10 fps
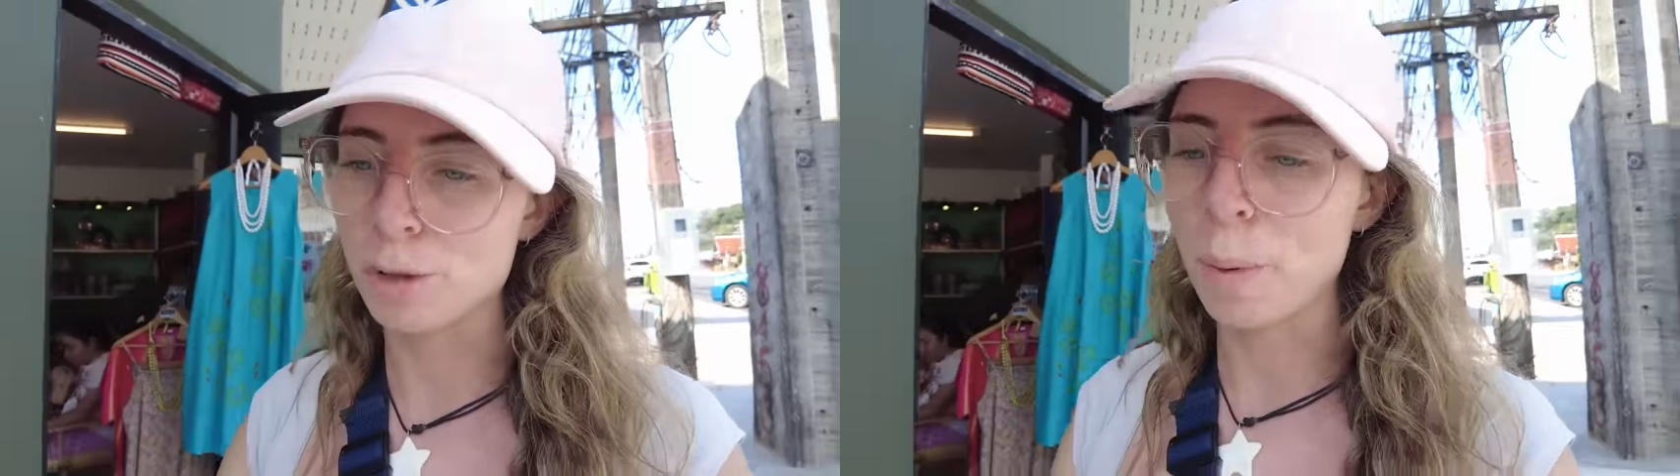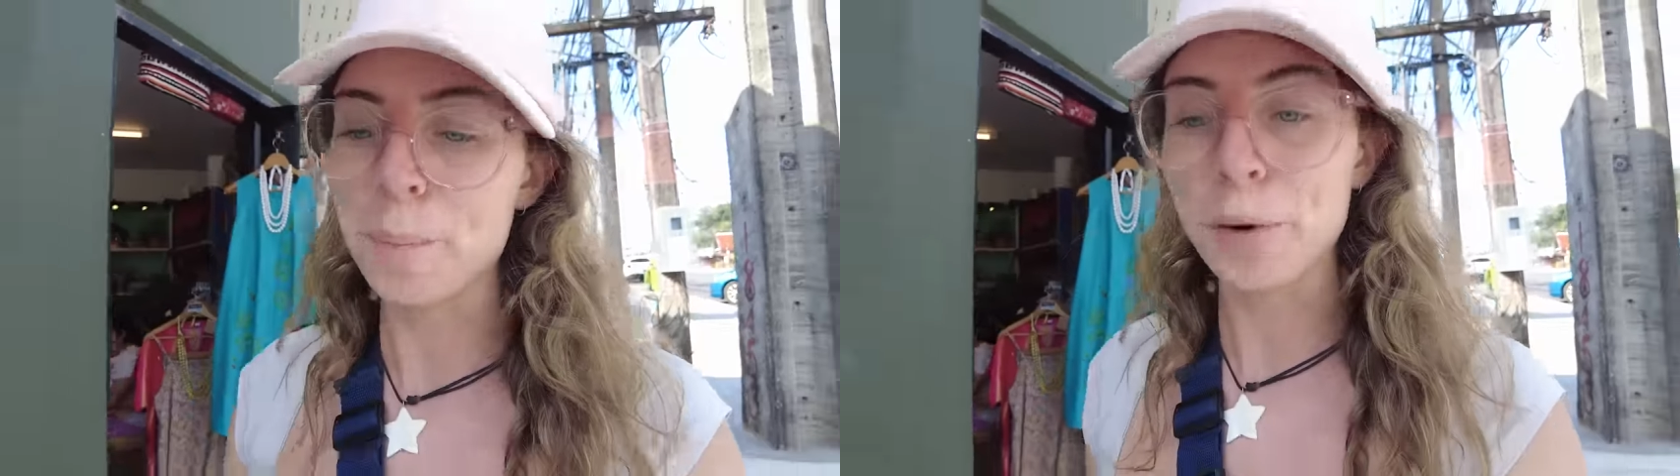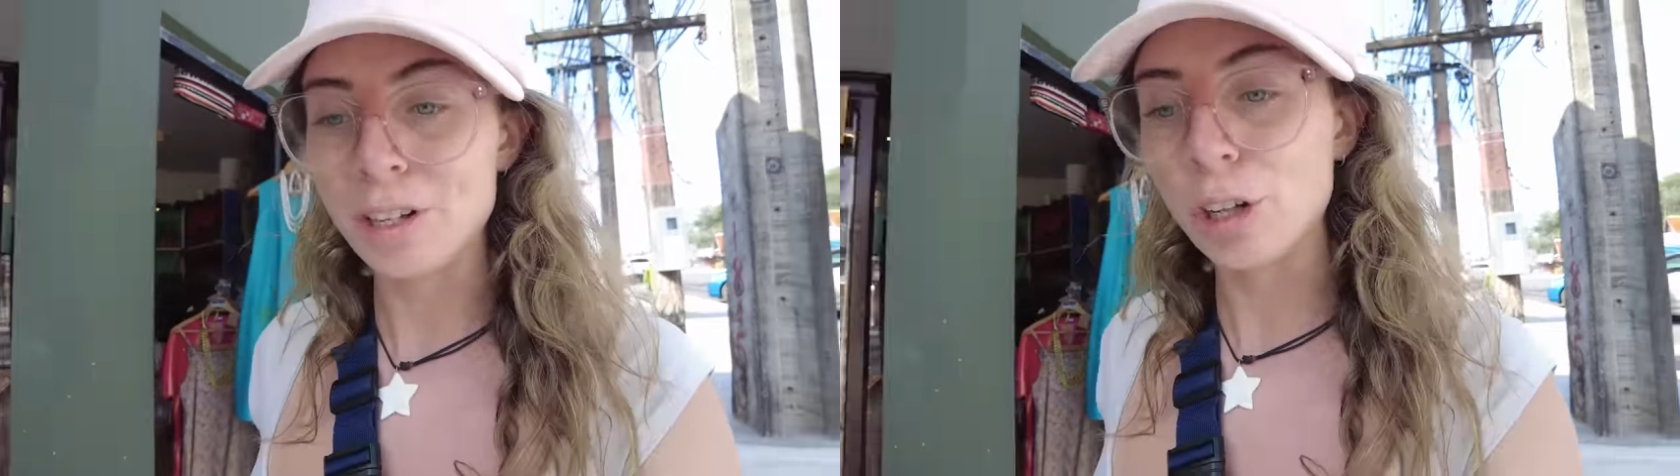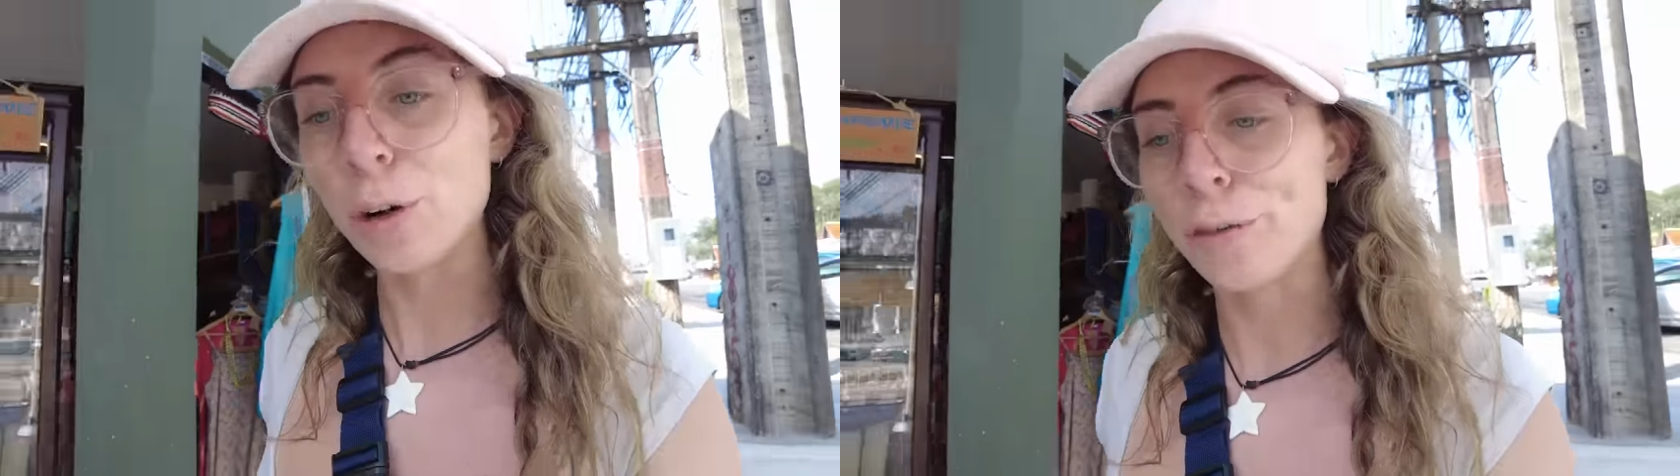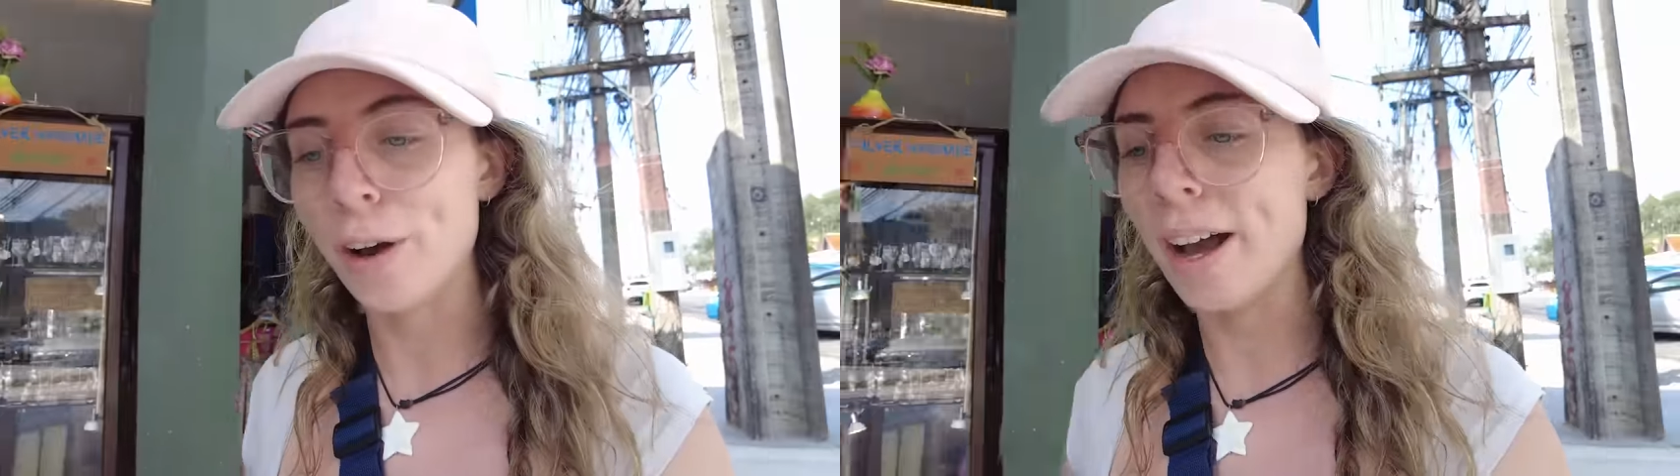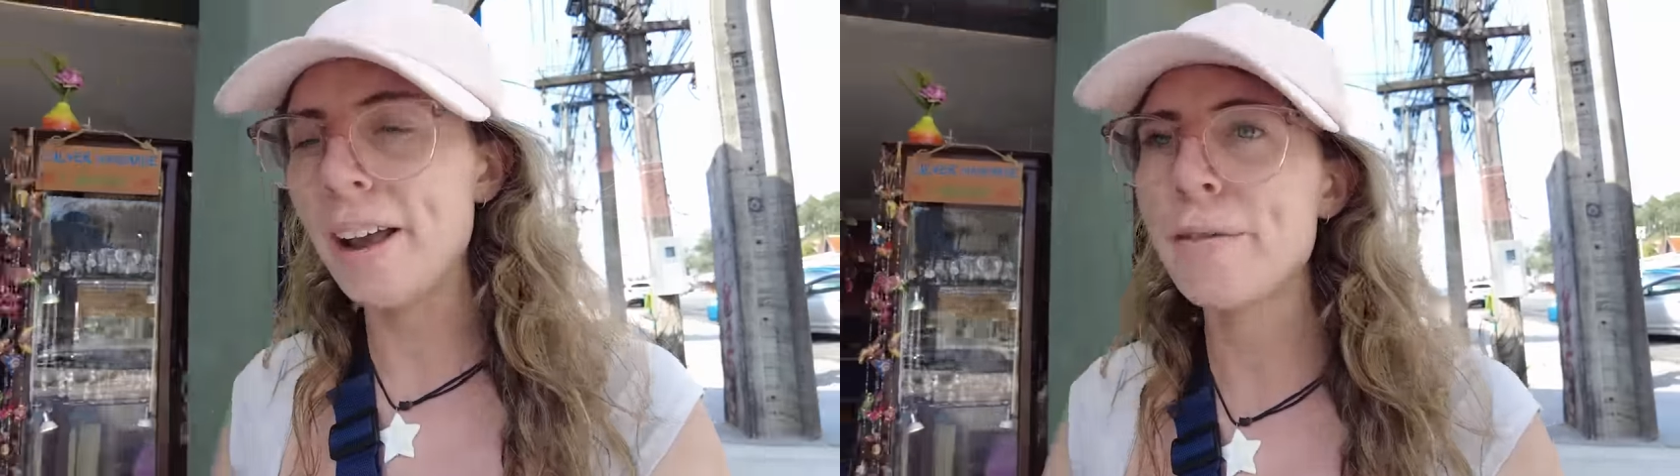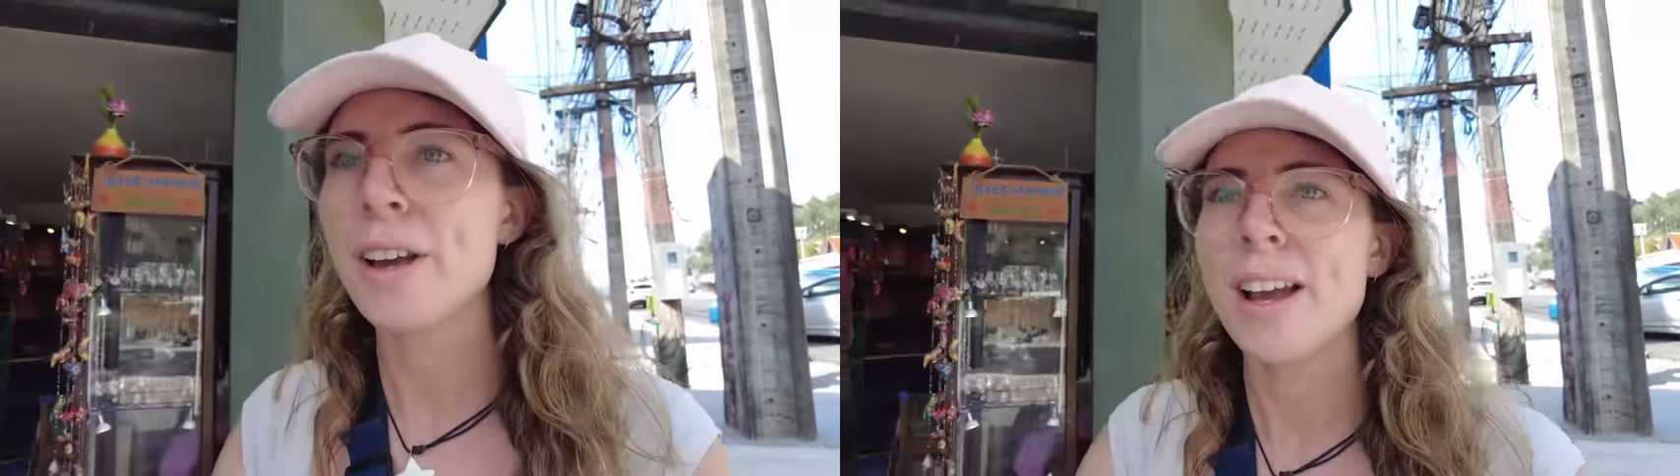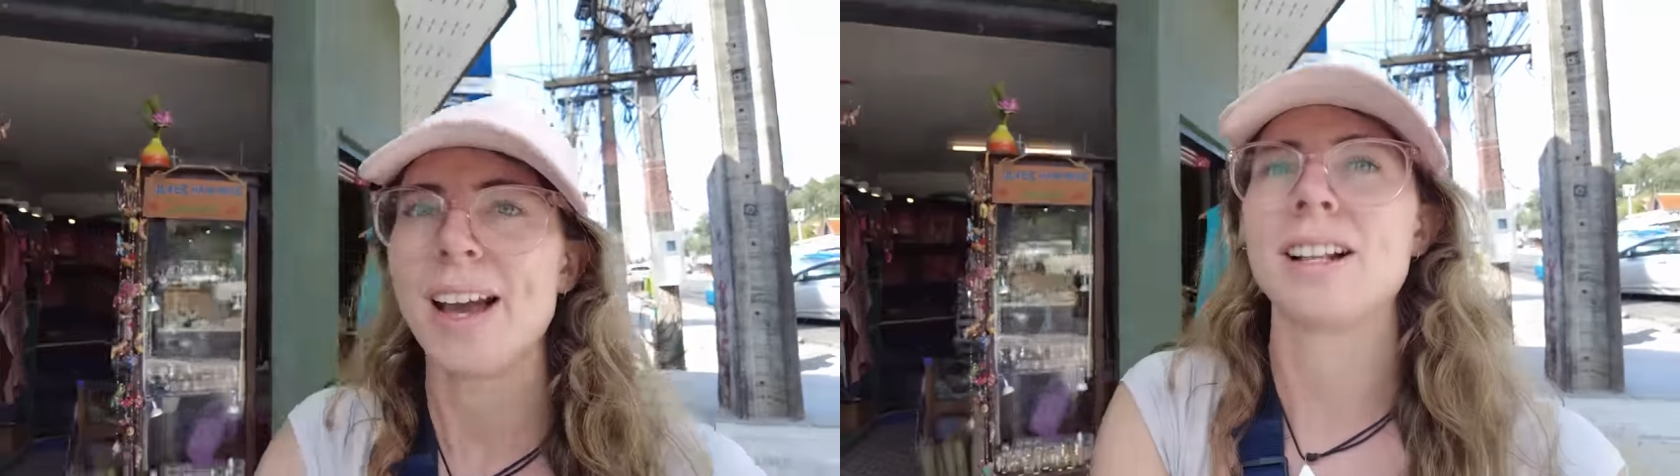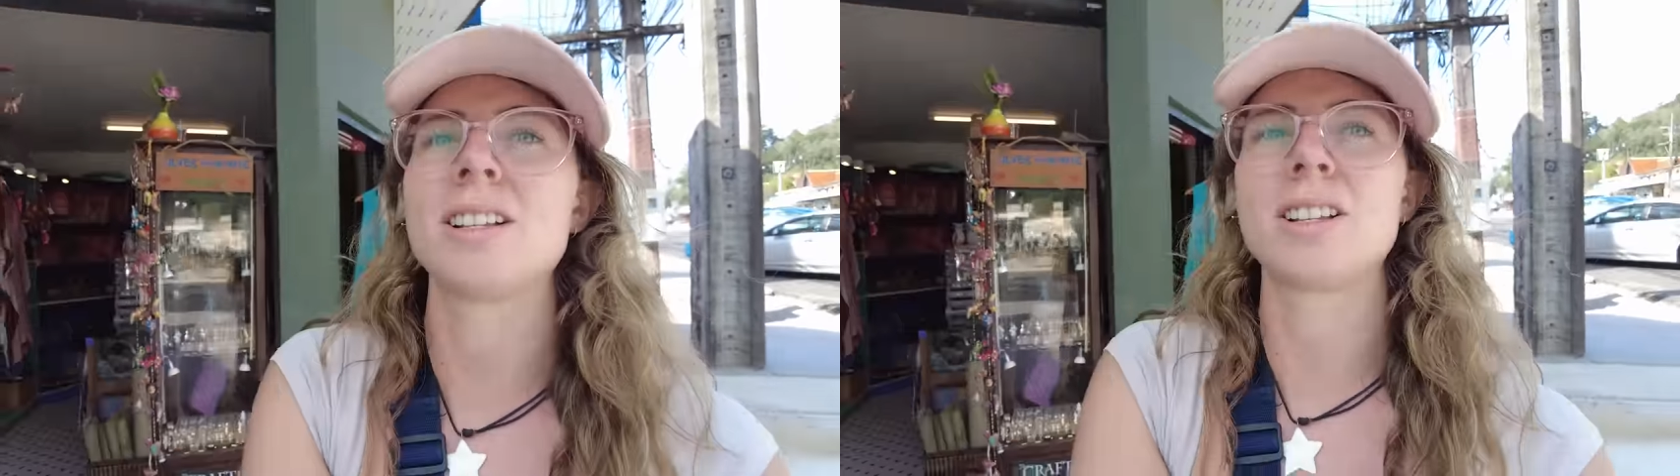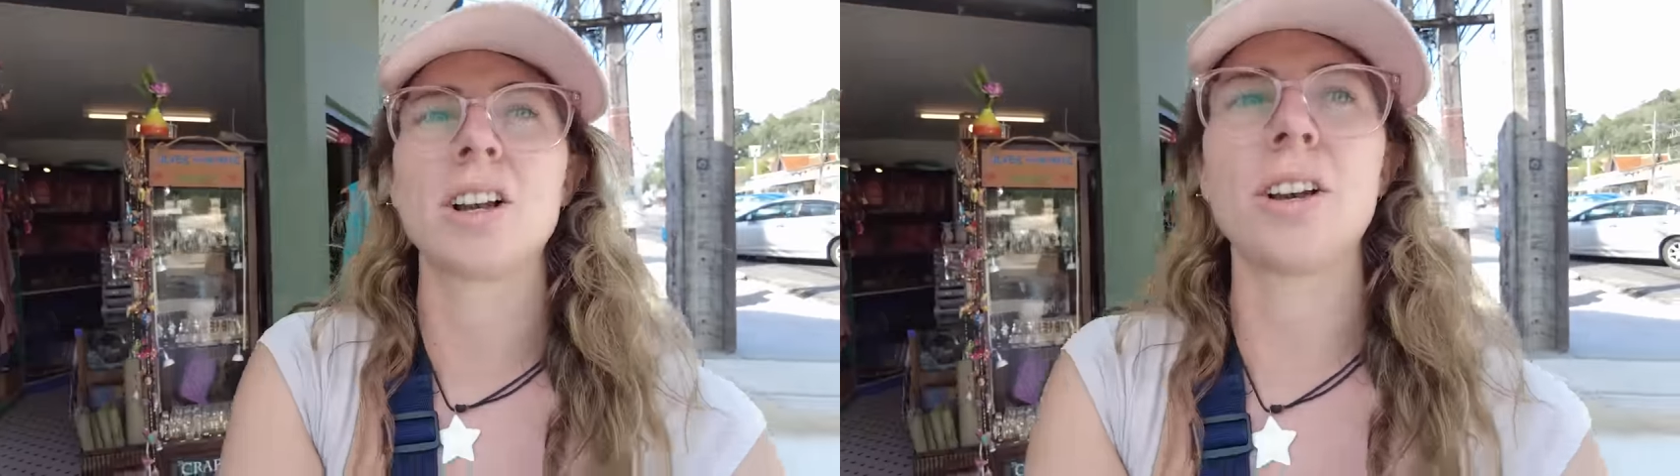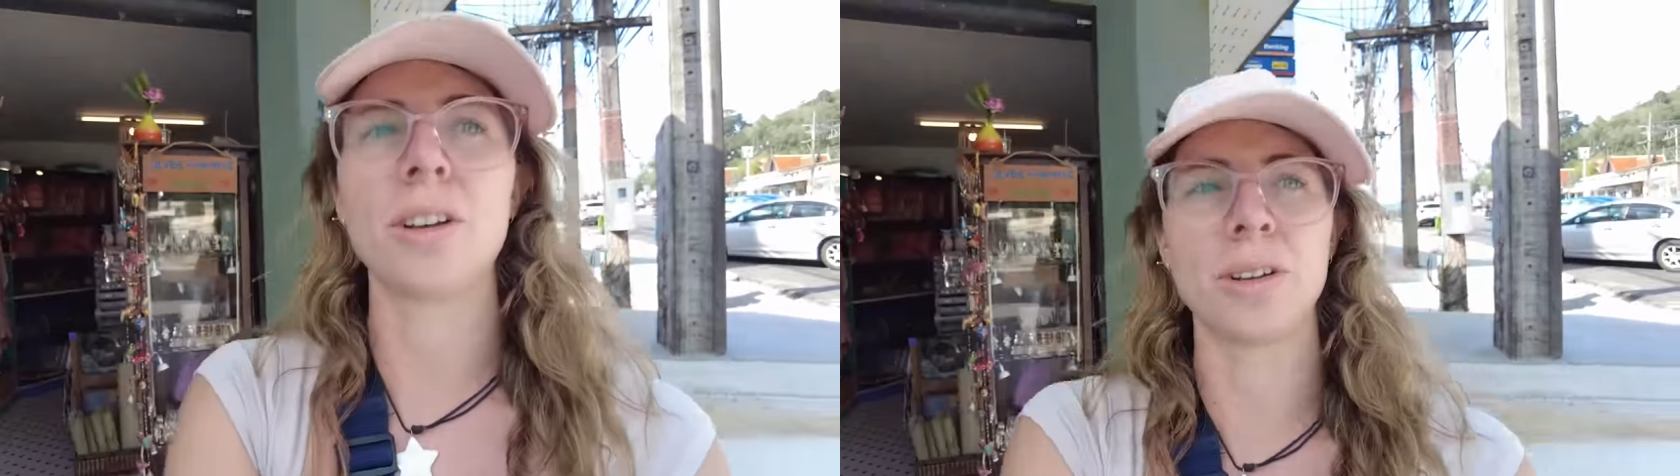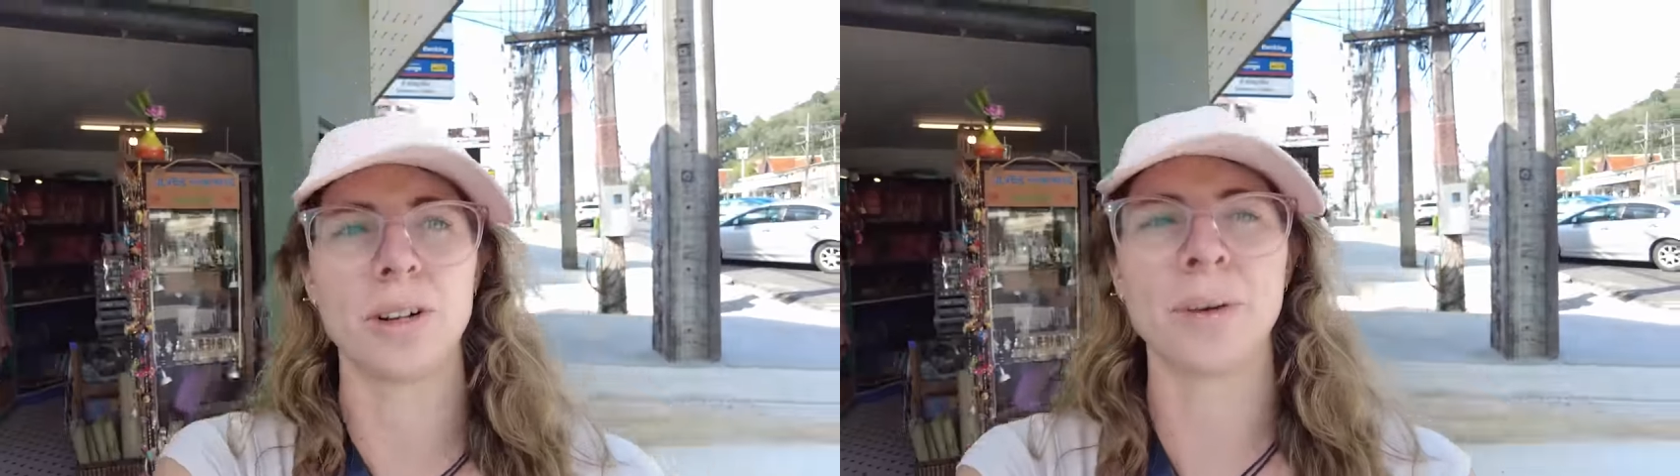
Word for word: 1.25, and so